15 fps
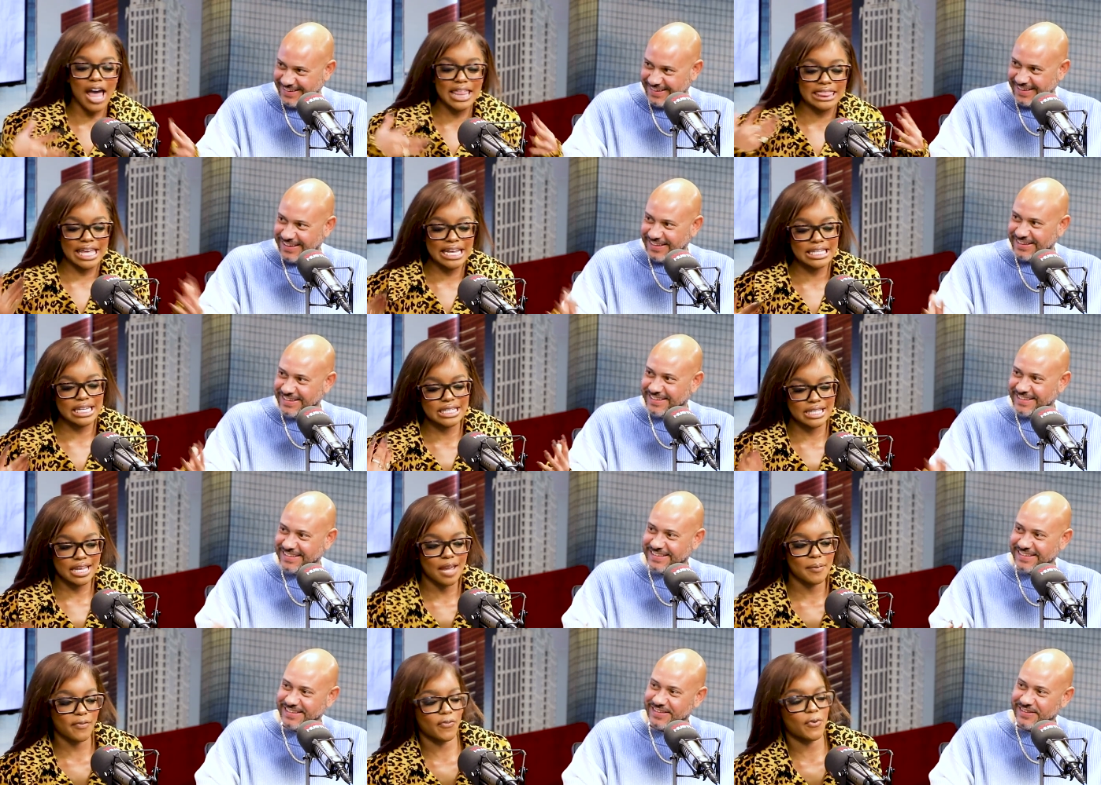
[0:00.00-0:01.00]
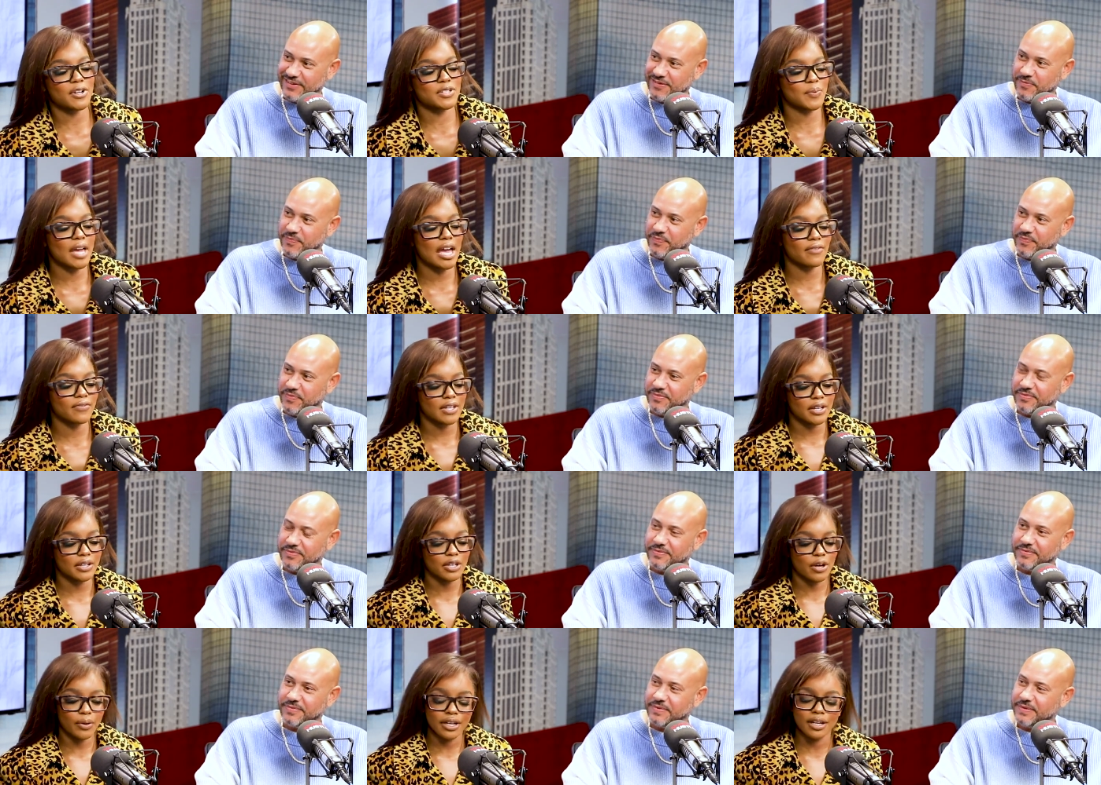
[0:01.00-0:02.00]
Speaker 1: authentic slime. Of yeah. course, we
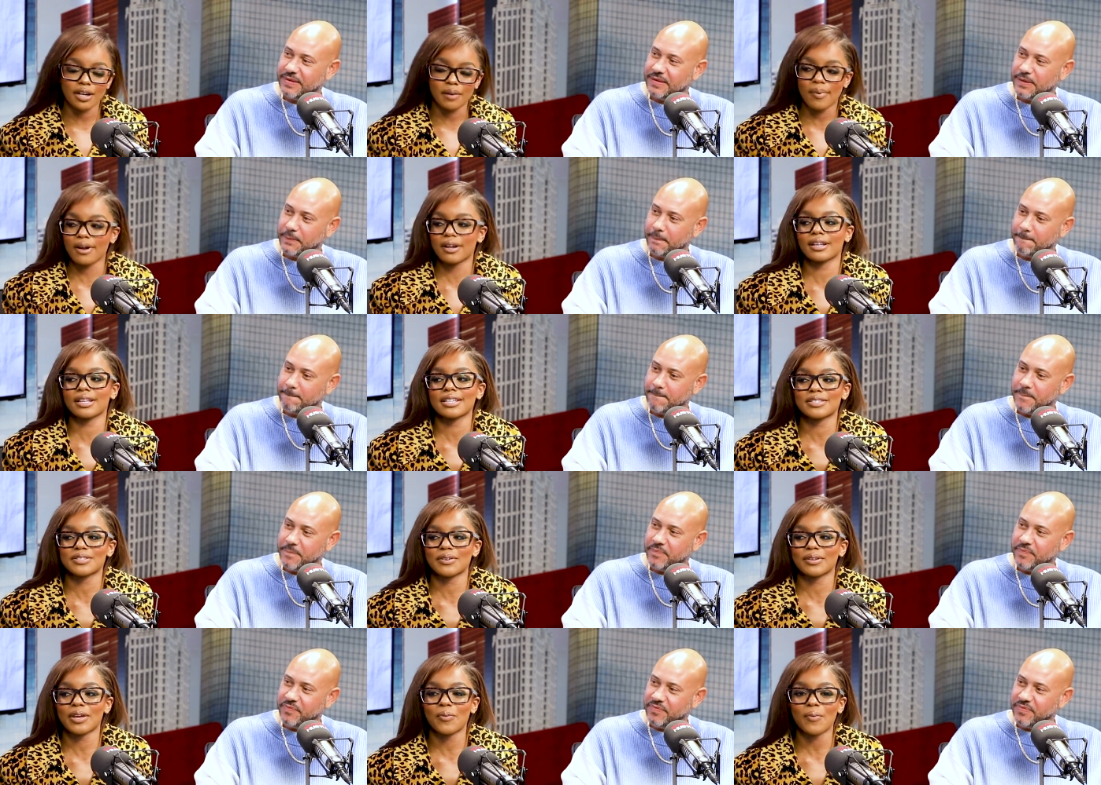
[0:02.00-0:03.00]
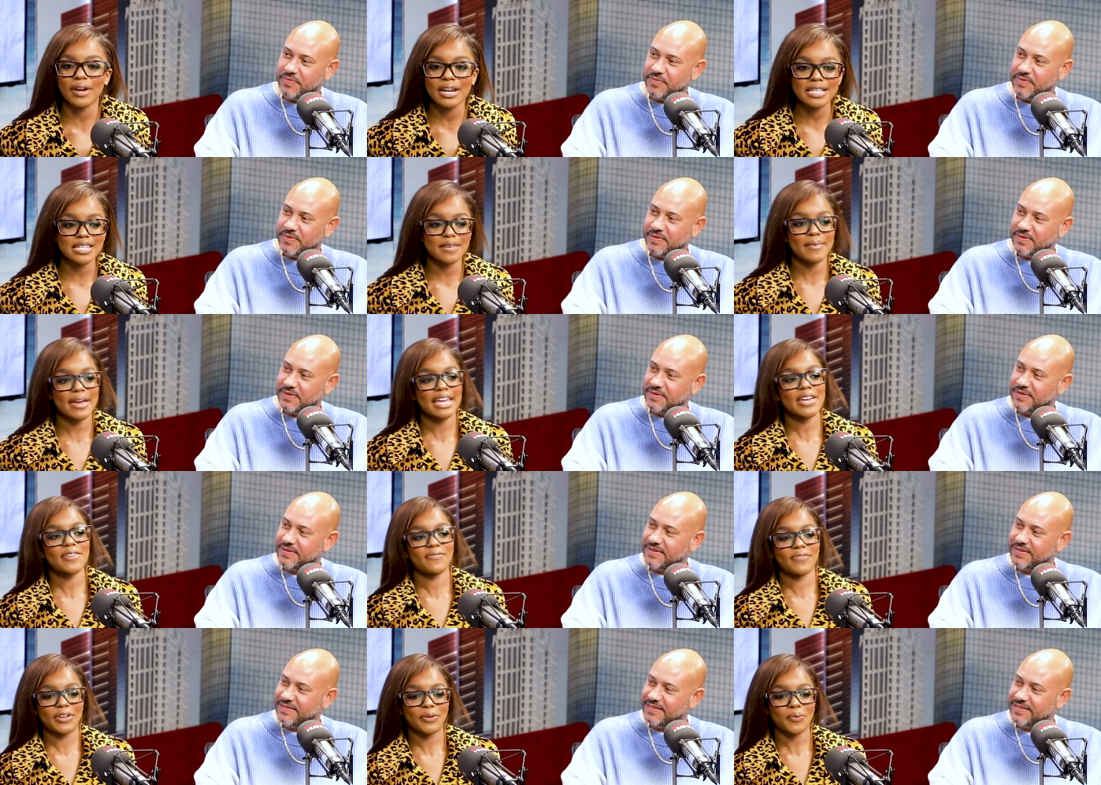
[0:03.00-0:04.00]
have Nickelodeon a part of this, so right. they wanted to make
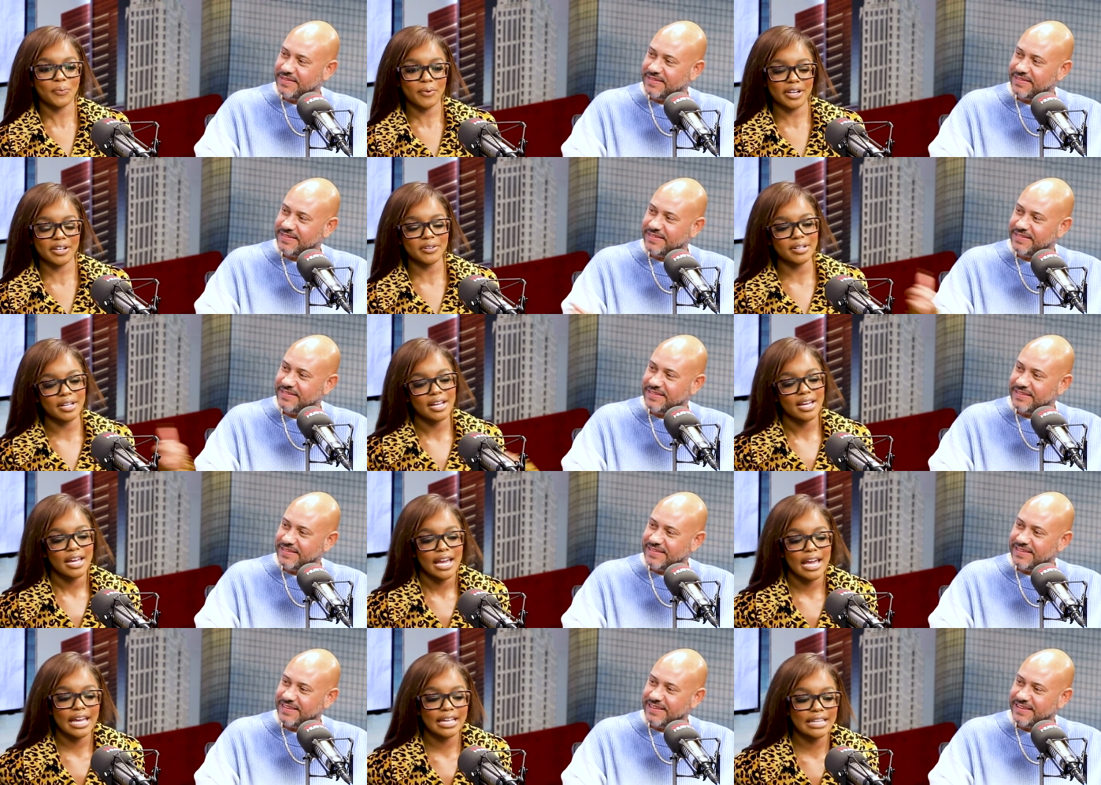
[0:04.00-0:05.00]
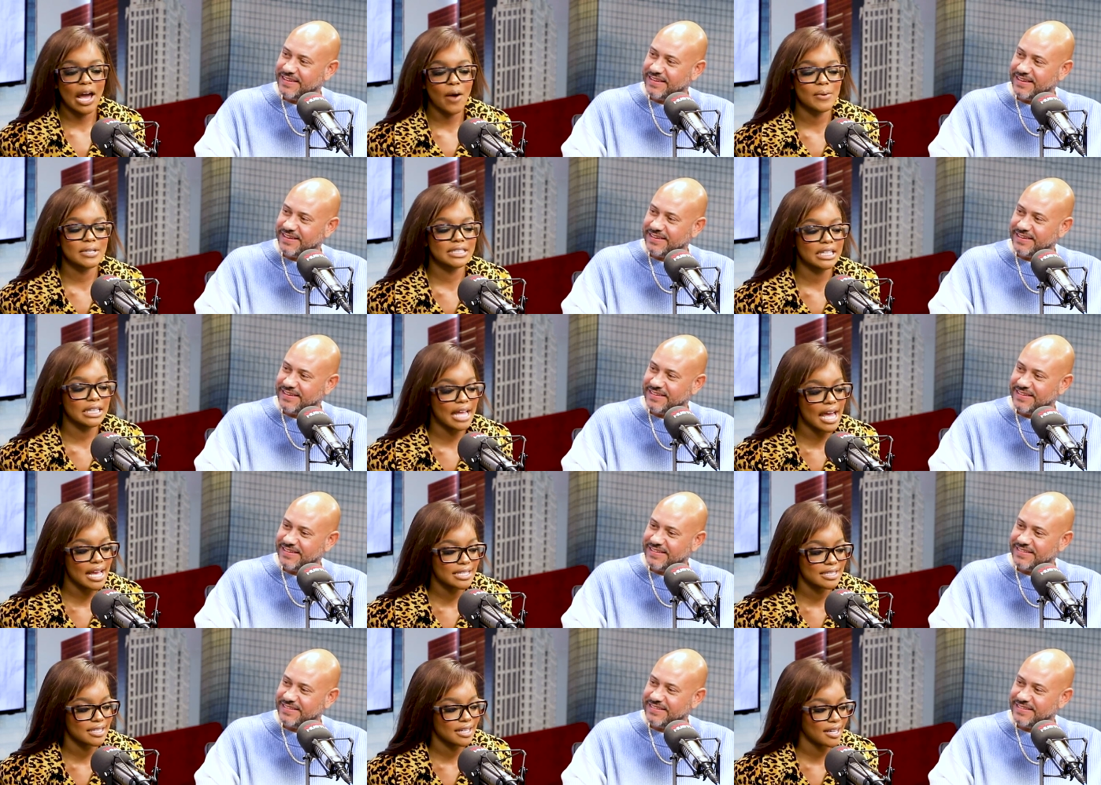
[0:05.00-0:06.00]
it feel real, and that was the
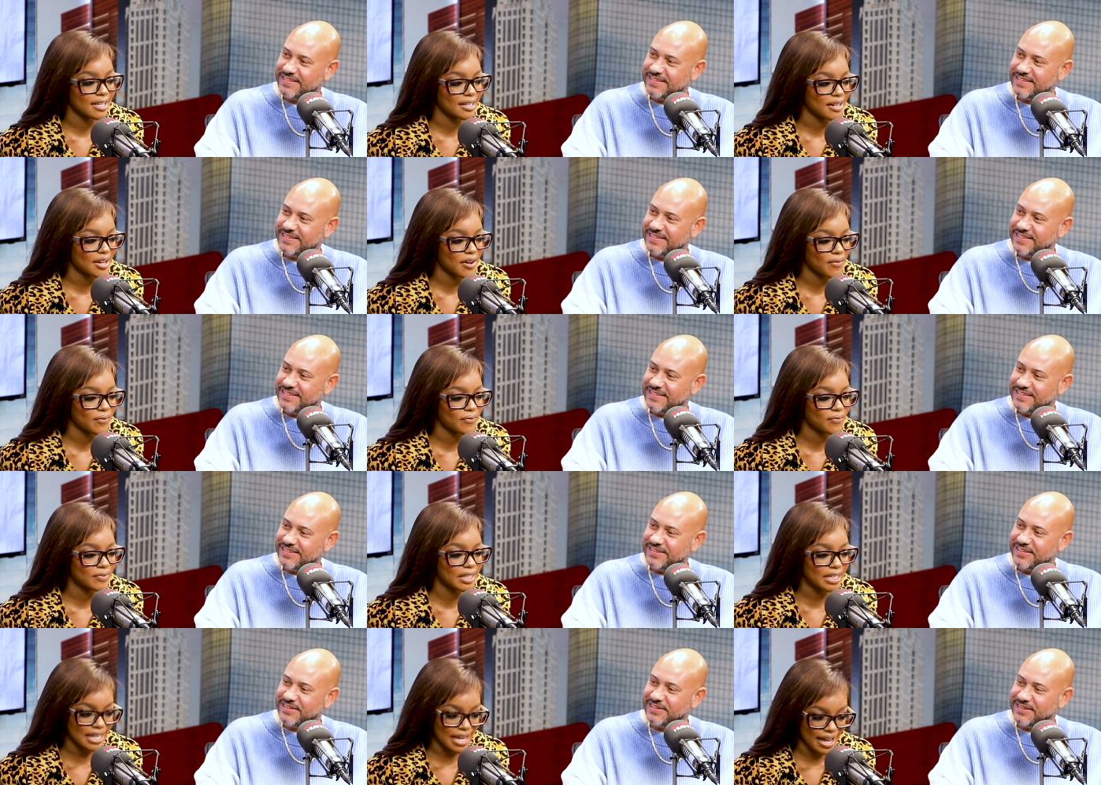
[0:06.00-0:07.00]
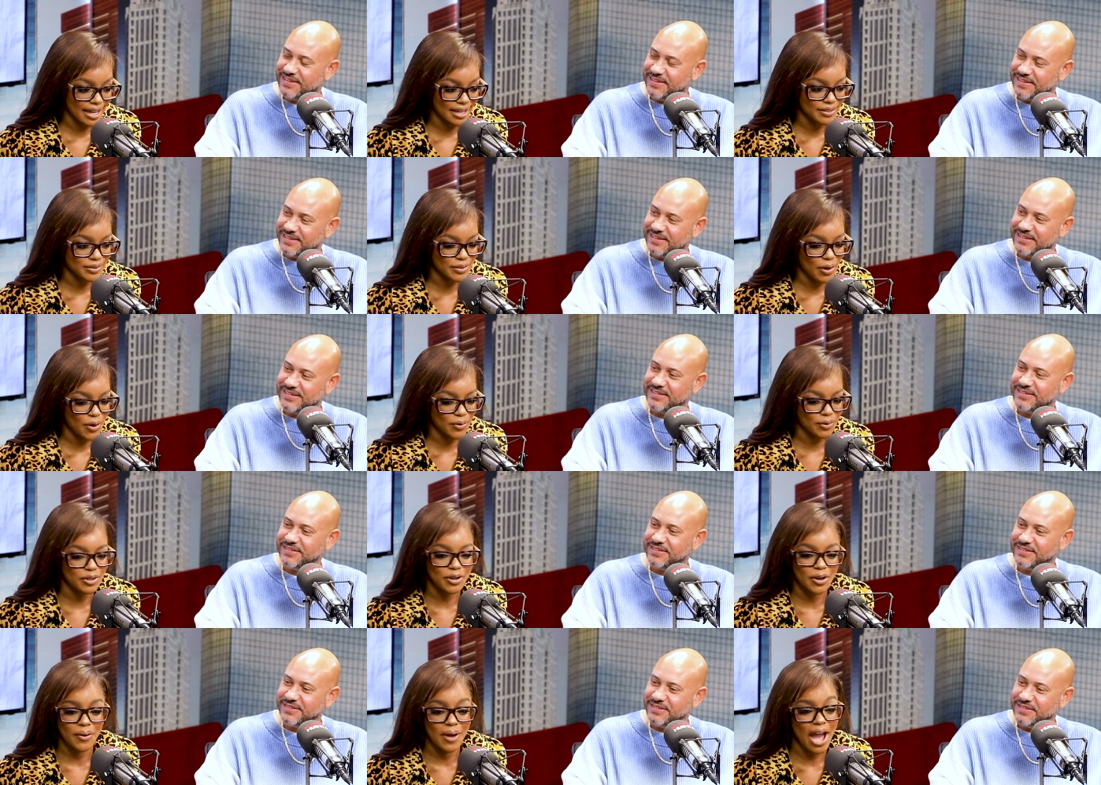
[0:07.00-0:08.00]
last scene of the day. Uh, so
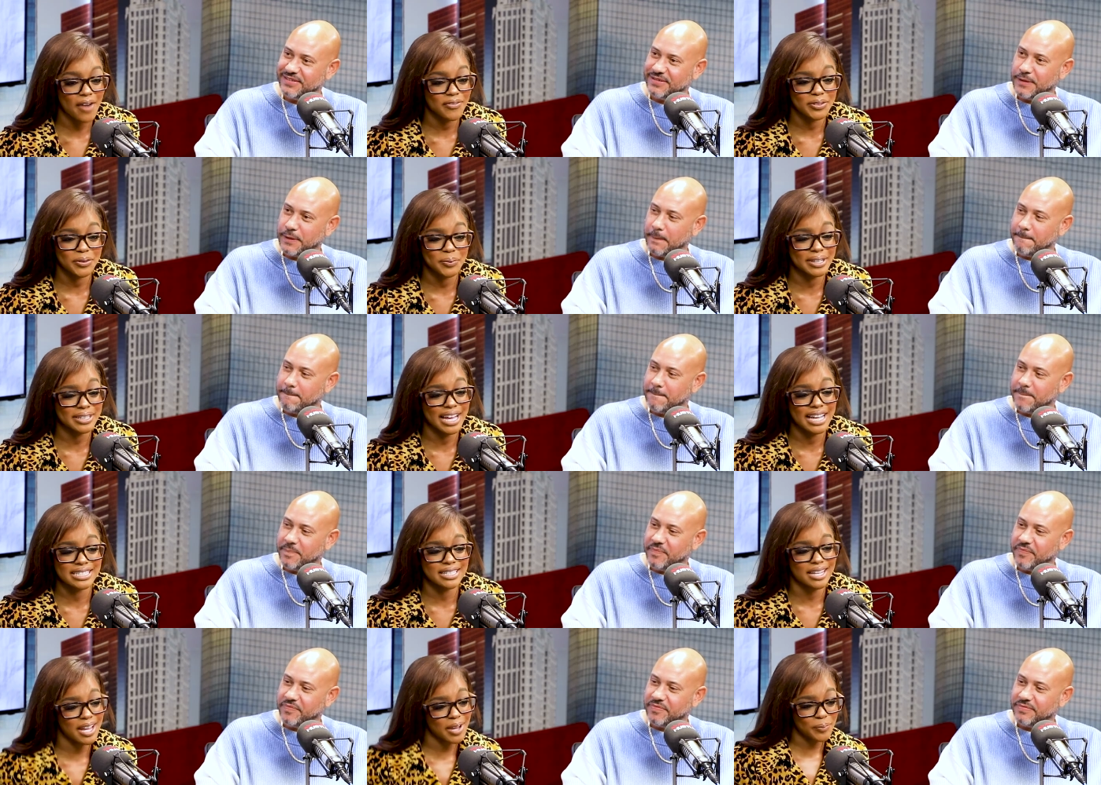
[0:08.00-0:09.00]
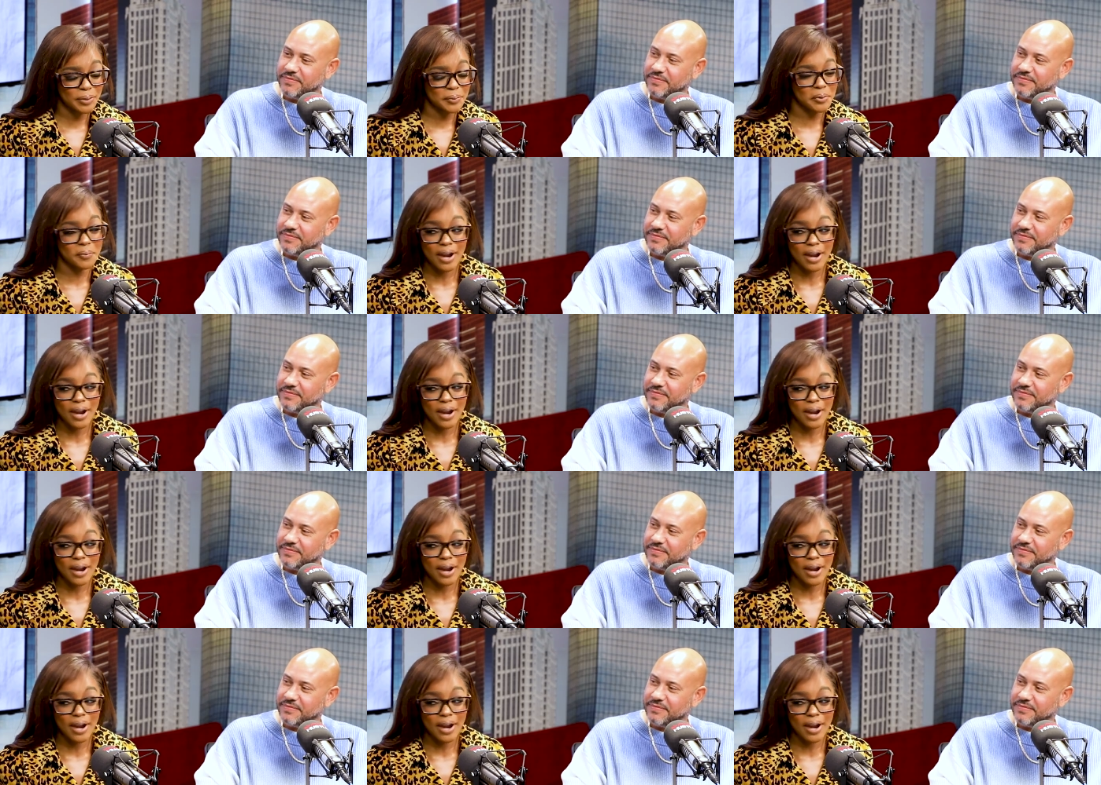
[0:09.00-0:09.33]
you know, after we got slime, we were